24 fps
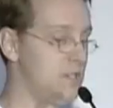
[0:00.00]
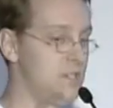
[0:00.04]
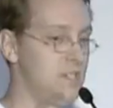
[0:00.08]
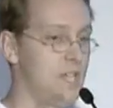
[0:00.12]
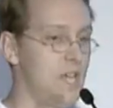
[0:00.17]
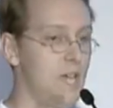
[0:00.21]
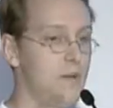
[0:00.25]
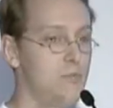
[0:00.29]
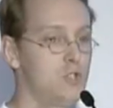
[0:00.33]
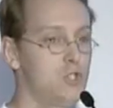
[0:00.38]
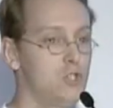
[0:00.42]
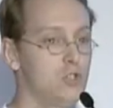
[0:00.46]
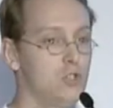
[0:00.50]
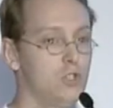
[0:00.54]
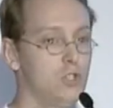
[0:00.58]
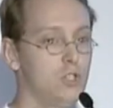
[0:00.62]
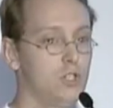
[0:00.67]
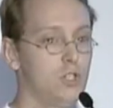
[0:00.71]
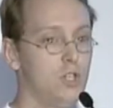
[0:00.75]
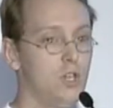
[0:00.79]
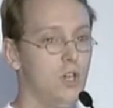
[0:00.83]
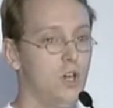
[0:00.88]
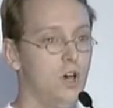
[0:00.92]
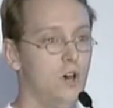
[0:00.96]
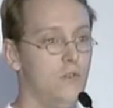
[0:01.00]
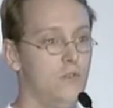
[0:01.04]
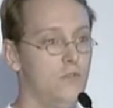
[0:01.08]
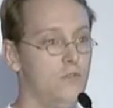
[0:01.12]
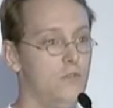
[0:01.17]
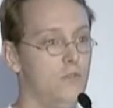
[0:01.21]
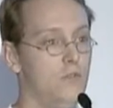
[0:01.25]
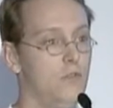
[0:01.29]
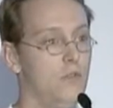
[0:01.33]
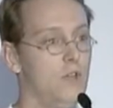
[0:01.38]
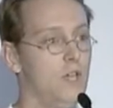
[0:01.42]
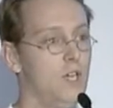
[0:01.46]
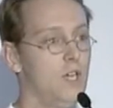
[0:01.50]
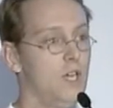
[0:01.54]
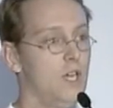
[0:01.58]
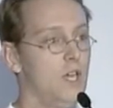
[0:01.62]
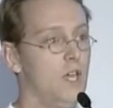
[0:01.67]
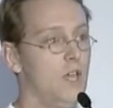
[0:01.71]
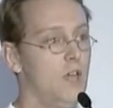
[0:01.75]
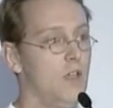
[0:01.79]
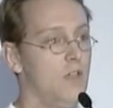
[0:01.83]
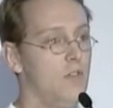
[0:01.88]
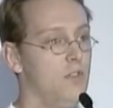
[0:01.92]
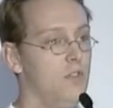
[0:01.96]
snapshot of
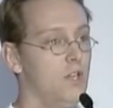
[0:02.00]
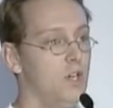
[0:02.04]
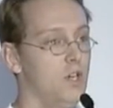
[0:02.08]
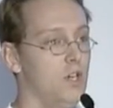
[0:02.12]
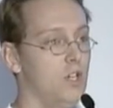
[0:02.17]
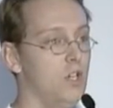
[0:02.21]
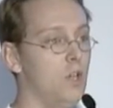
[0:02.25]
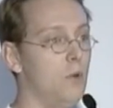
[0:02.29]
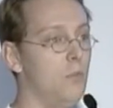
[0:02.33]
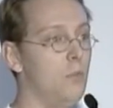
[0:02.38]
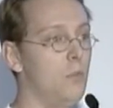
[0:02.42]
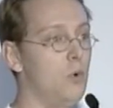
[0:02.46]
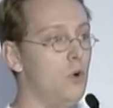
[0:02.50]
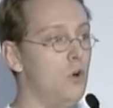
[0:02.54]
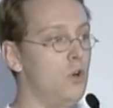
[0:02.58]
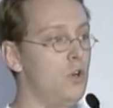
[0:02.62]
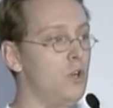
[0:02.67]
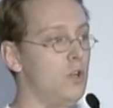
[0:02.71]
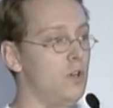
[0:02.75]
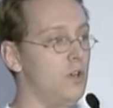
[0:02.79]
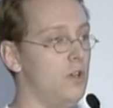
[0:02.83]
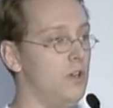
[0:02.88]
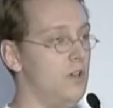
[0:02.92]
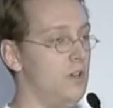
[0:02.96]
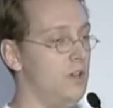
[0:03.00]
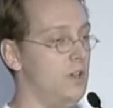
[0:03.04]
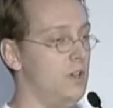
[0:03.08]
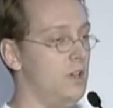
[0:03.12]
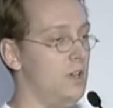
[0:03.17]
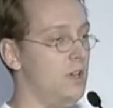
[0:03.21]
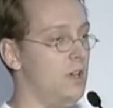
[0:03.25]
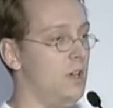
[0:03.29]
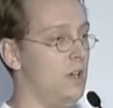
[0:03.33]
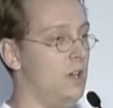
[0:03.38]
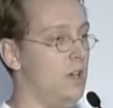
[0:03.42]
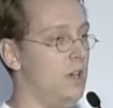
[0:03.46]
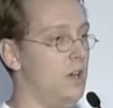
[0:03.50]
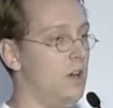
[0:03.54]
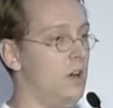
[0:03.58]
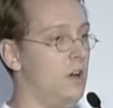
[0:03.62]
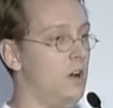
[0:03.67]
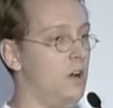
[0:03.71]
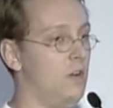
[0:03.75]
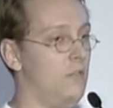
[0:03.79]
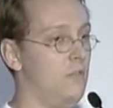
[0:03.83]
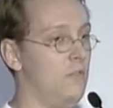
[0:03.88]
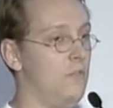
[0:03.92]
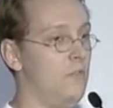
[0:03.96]
the number
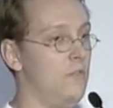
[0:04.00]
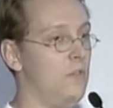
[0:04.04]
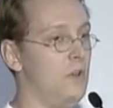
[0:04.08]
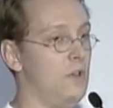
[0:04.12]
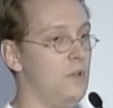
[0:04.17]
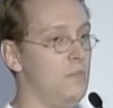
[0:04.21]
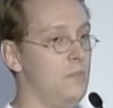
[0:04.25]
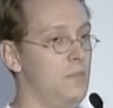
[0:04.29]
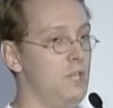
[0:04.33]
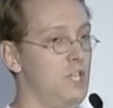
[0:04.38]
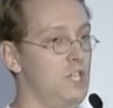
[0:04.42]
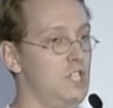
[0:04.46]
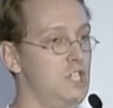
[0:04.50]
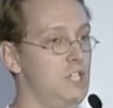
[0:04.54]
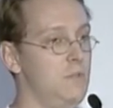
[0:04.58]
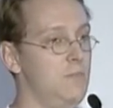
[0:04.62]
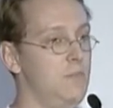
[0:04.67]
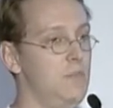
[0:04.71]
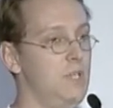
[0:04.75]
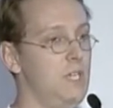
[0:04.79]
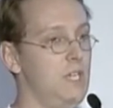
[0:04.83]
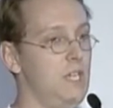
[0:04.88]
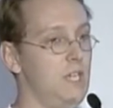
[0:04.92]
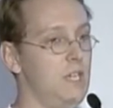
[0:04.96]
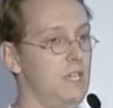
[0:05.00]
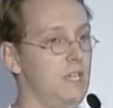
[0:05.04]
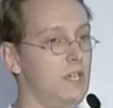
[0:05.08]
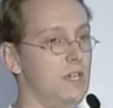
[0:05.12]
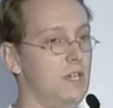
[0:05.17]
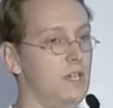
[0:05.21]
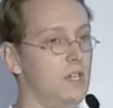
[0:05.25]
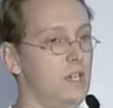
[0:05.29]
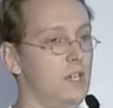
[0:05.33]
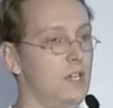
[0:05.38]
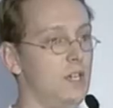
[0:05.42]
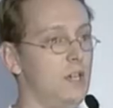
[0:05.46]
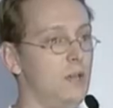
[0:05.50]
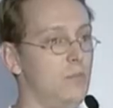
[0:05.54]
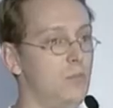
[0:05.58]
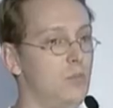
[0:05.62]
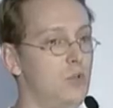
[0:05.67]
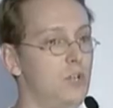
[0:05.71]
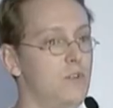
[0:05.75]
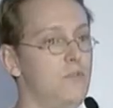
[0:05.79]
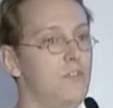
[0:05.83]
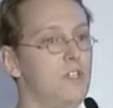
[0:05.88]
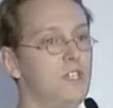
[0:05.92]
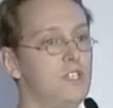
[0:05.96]
of BGP
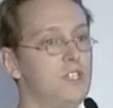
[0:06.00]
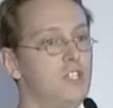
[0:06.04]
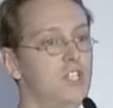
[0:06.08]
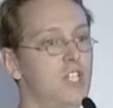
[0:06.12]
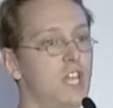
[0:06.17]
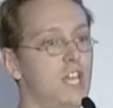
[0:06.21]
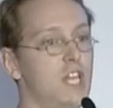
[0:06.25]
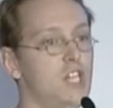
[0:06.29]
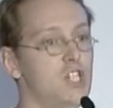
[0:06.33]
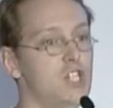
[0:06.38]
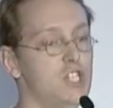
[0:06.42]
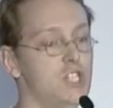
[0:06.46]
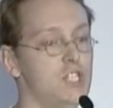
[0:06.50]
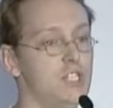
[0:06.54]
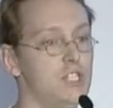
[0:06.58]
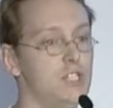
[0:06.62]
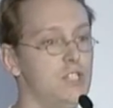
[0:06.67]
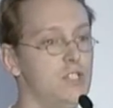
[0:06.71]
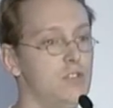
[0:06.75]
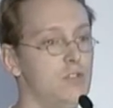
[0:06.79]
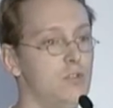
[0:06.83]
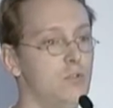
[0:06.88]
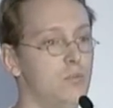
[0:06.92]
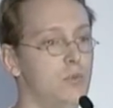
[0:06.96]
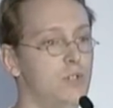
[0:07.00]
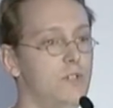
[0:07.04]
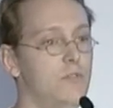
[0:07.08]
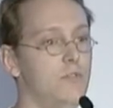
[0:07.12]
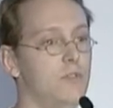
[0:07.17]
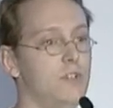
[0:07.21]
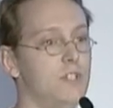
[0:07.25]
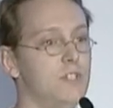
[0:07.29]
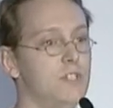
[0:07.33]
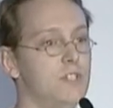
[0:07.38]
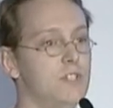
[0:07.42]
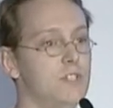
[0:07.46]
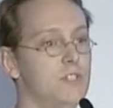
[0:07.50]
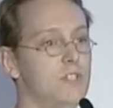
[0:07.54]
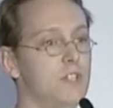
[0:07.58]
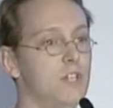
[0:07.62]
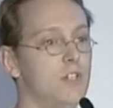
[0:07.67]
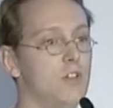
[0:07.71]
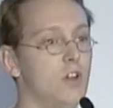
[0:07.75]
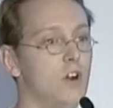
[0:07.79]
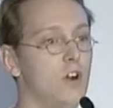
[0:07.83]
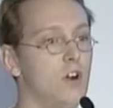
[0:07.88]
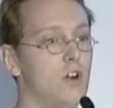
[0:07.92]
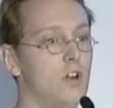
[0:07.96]
prefix changes, so prefixes
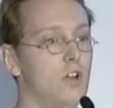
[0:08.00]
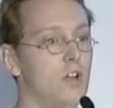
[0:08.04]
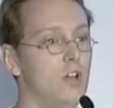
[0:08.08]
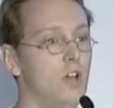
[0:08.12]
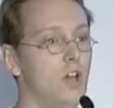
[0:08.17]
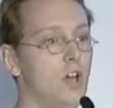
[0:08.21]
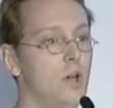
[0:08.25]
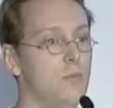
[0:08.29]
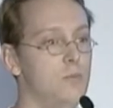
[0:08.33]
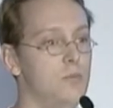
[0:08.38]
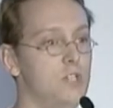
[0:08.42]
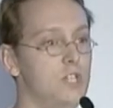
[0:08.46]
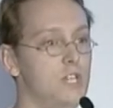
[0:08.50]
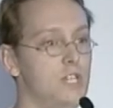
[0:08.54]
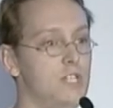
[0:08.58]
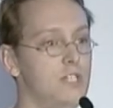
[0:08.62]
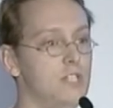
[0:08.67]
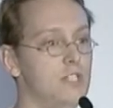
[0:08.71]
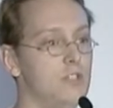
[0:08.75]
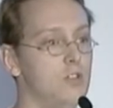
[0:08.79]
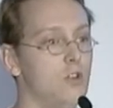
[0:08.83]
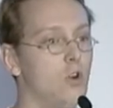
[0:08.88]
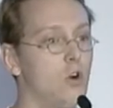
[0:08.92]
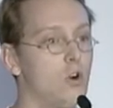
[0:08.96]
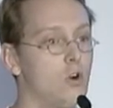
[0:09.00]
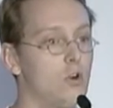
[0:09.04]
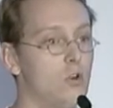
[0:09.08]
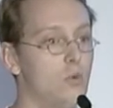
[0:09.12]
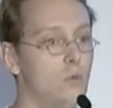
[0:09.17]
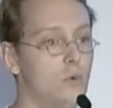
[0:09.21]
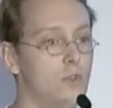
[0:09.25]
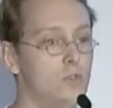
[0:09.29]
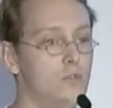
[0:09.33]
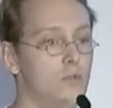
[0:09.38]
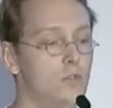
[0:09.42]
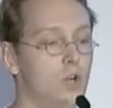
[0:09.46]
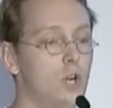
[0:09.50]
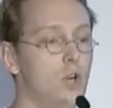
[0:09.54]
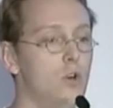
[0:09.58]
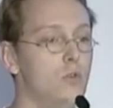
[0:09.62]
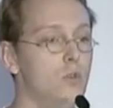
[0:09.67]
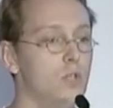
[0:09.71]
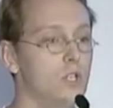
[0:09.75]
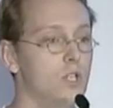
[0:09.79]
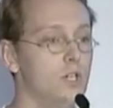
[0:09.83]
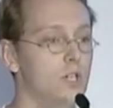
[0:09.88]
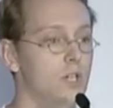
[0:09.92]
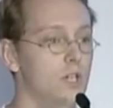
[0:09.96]
that are updated or
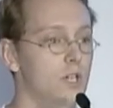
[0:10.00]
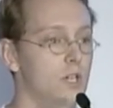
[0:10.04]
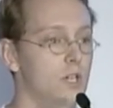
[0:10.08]
withdrawn